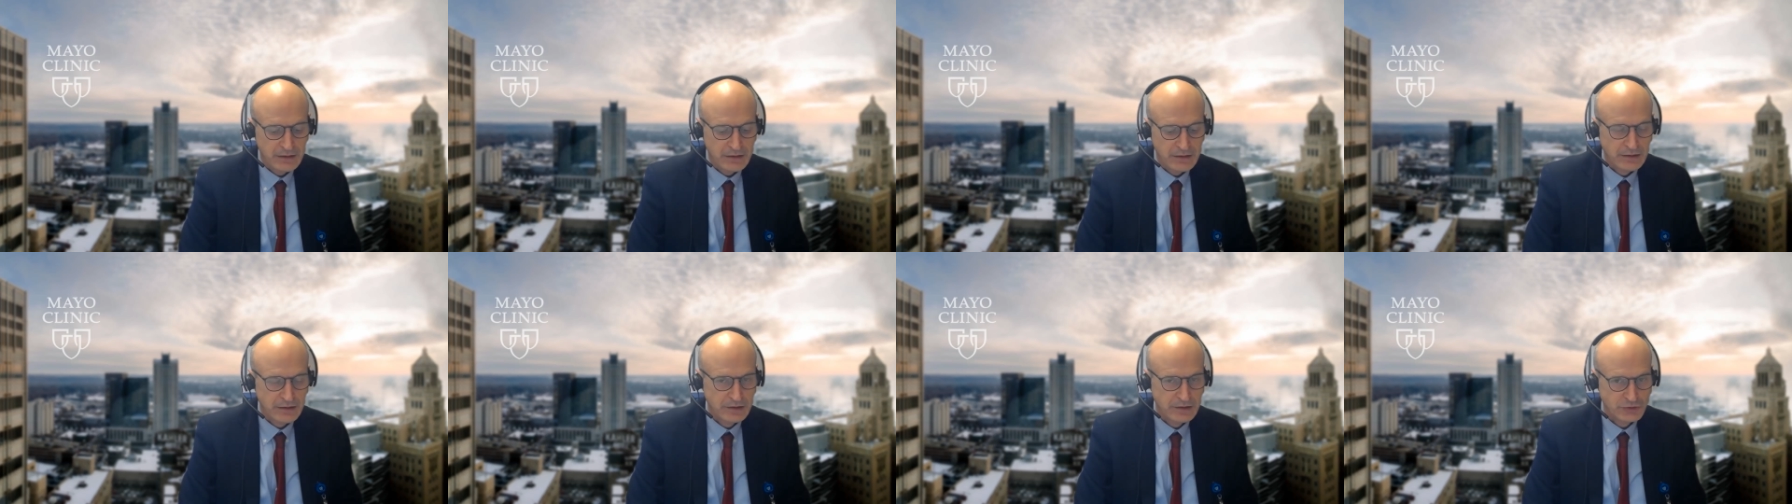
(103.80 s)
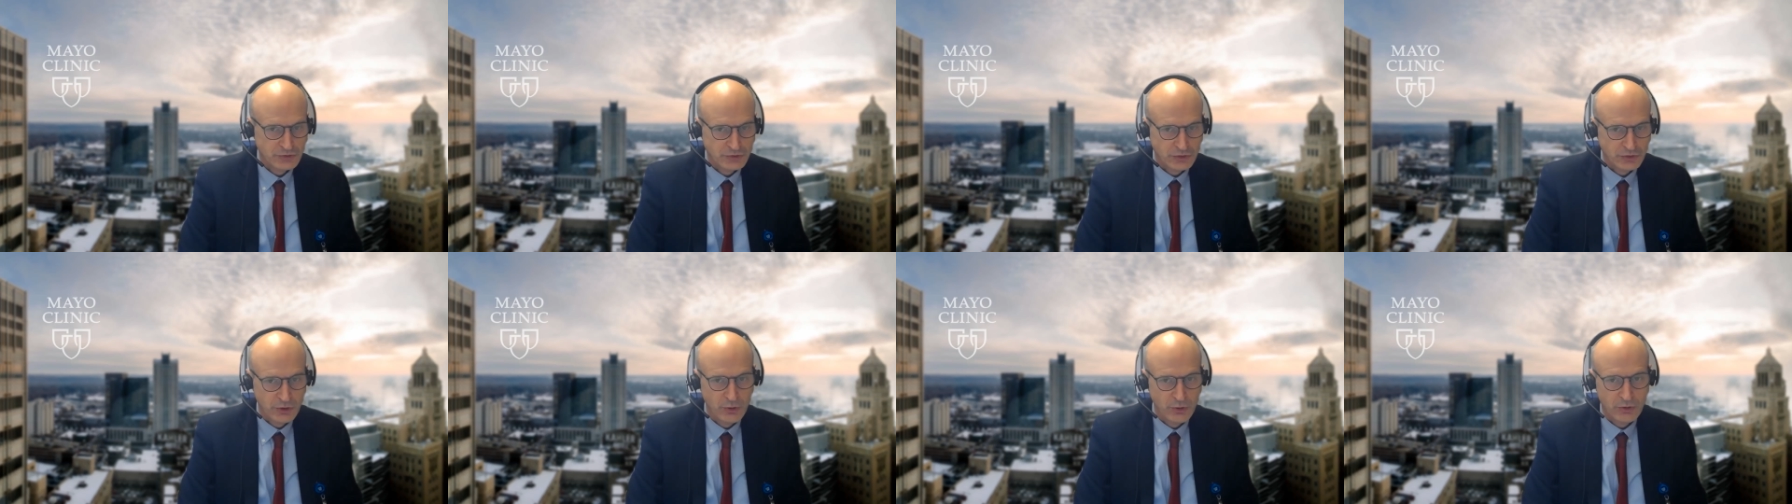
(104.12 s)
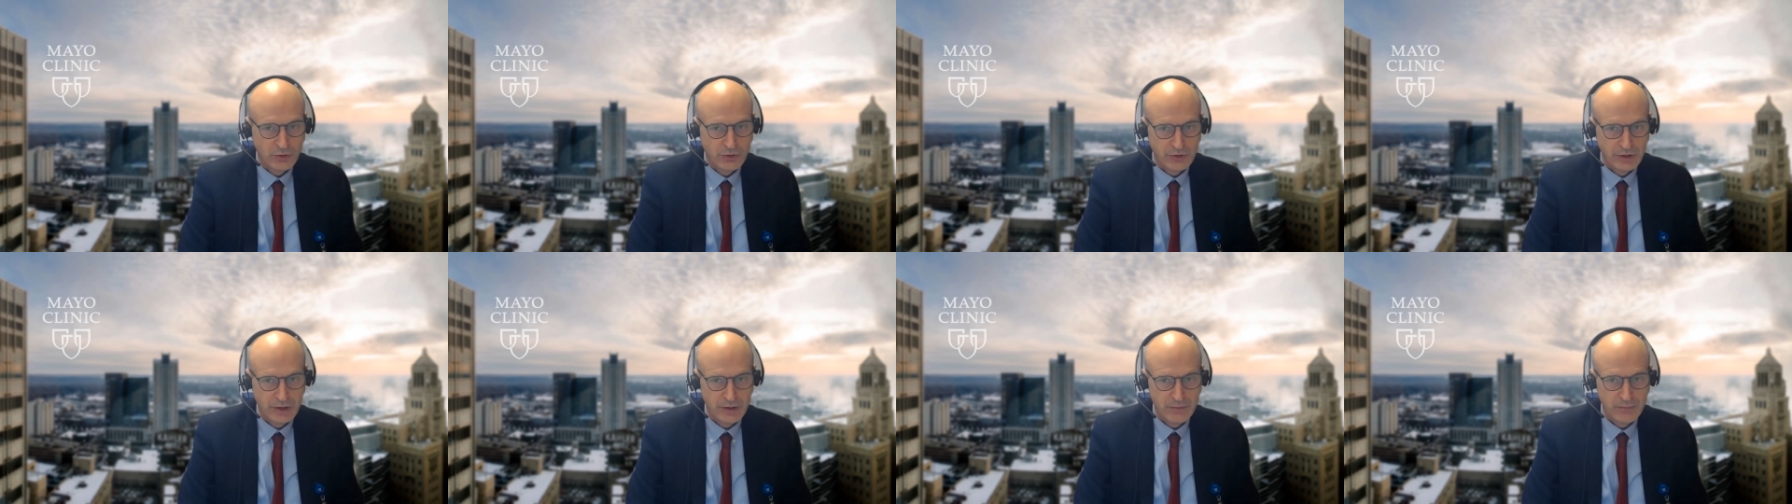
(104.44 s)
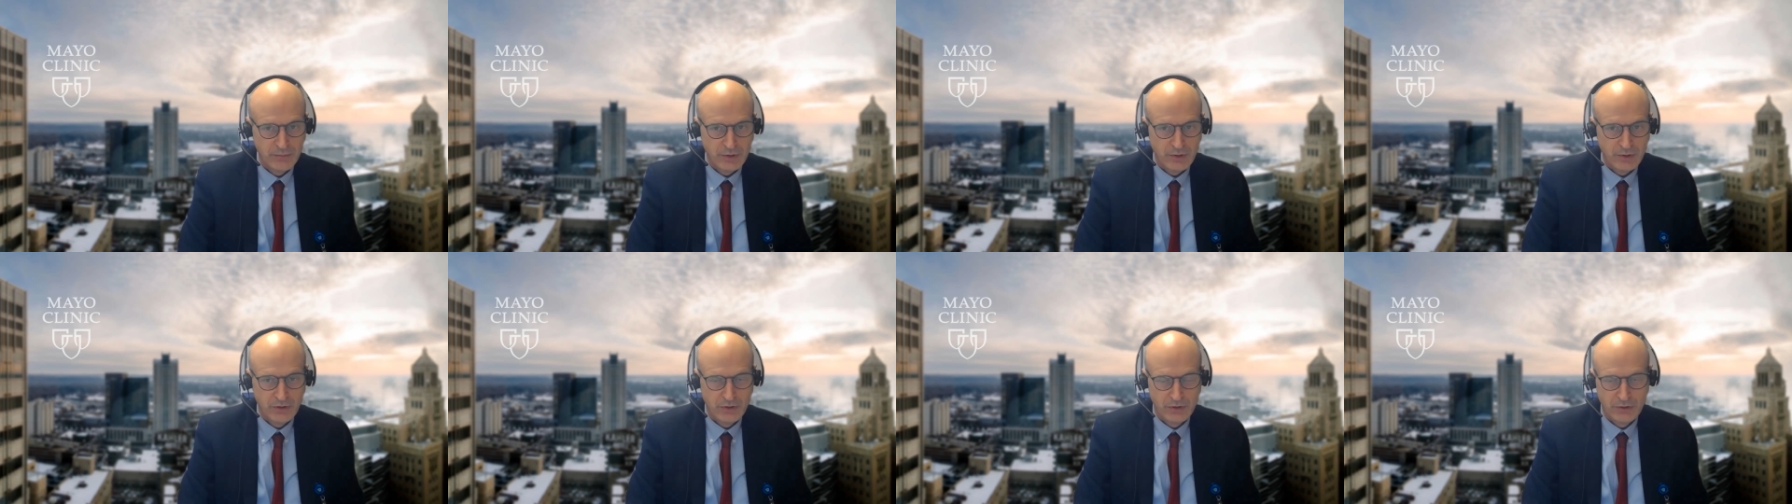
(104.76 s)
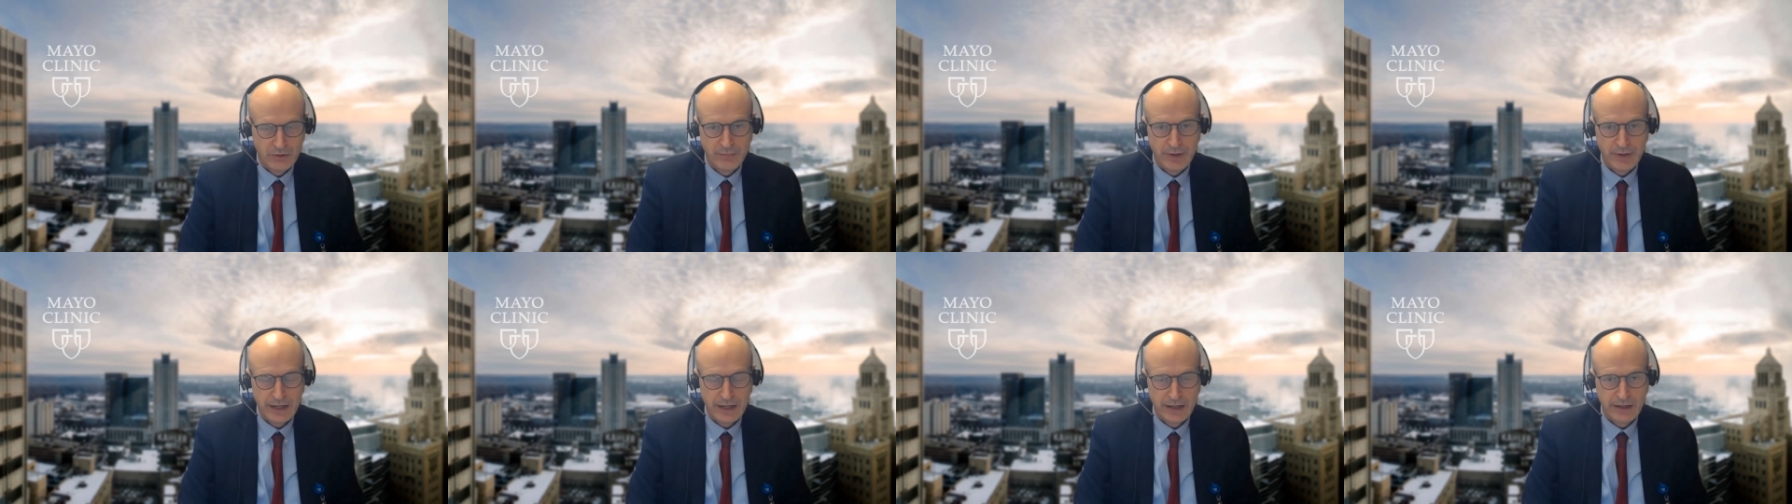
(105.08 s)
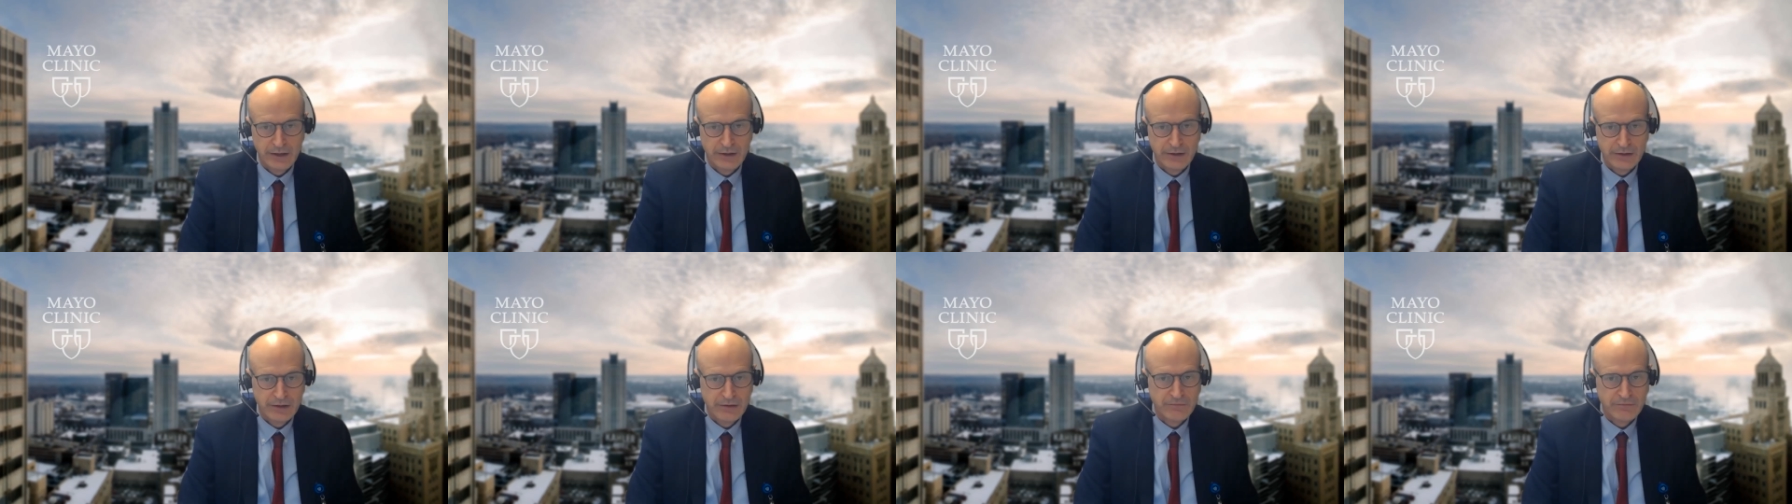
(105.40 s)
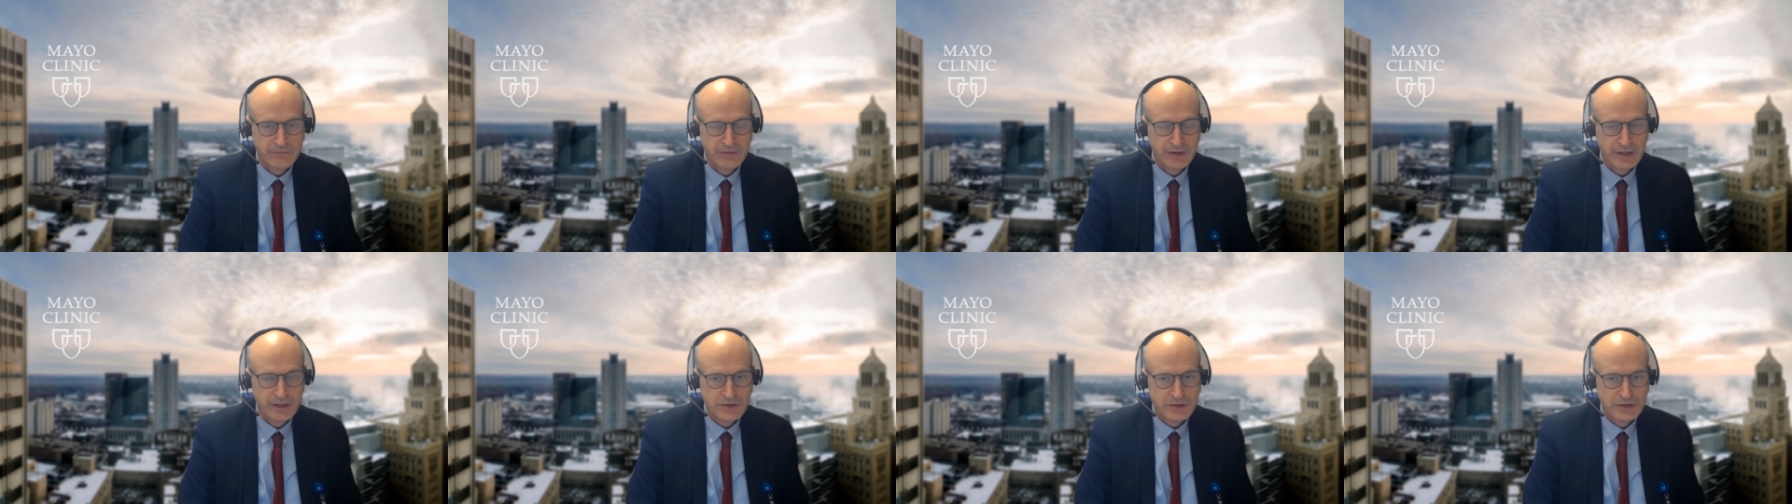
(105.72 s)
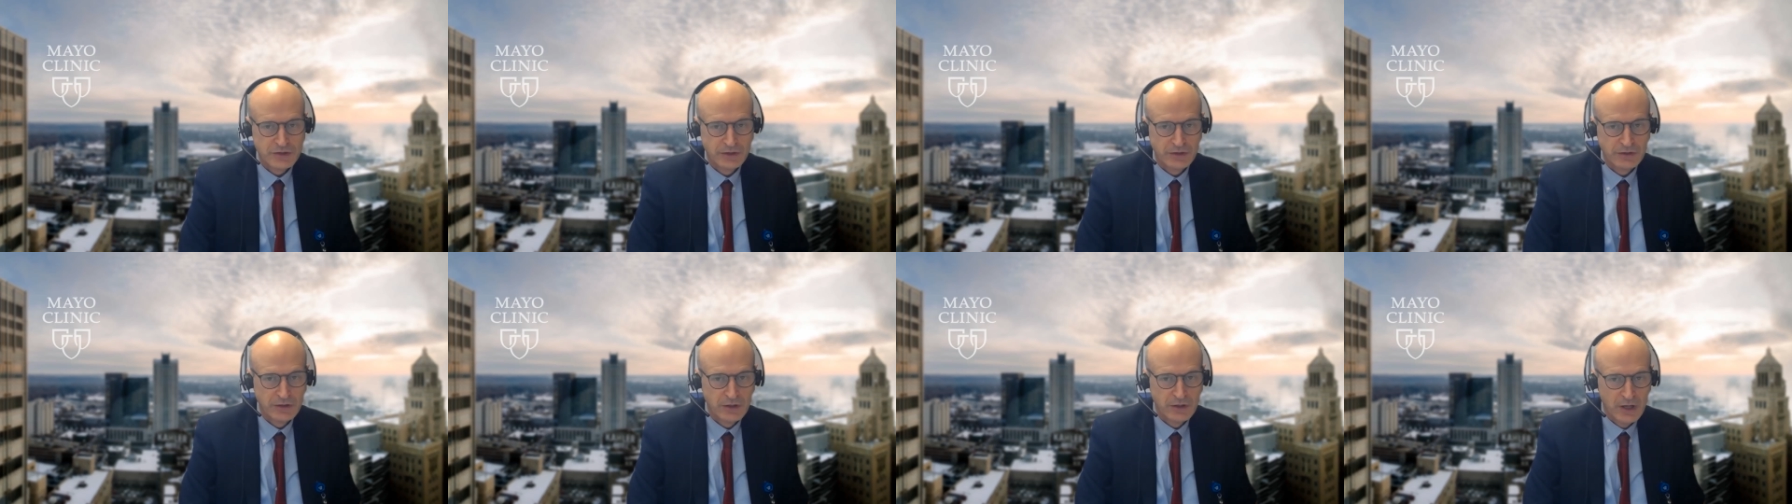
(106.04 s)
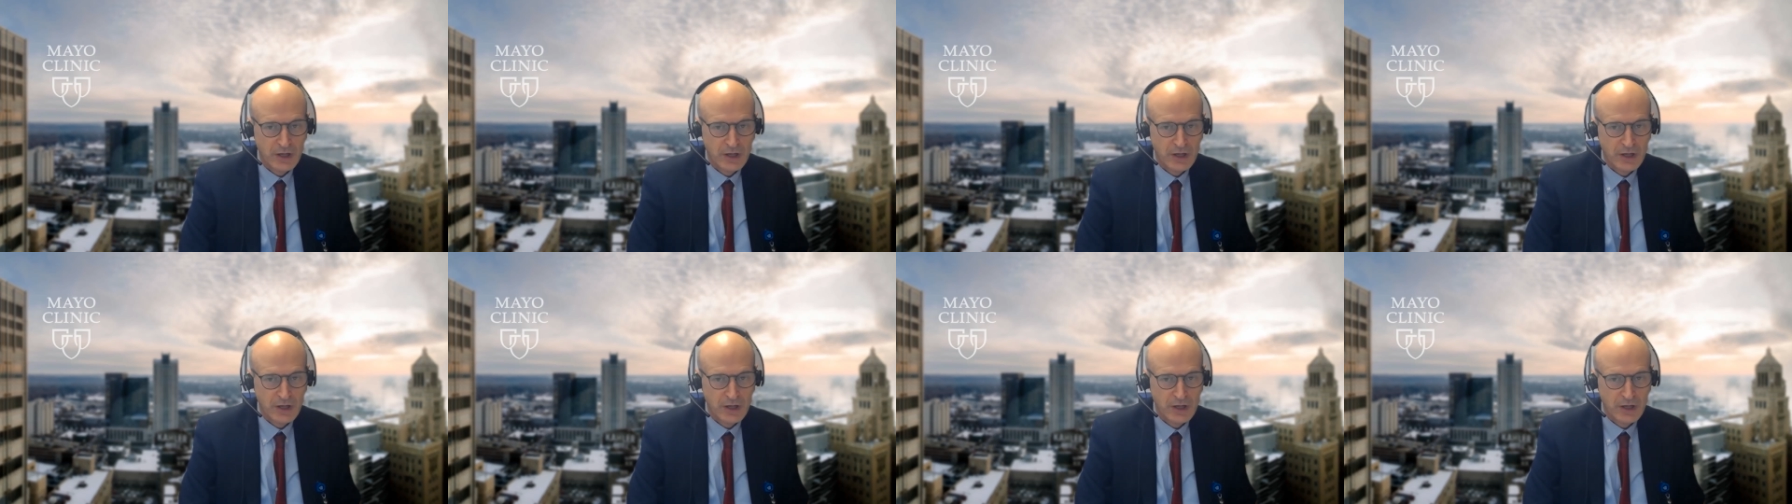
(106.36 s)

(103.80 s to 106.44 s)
a stroke, or, or myocardial infarction,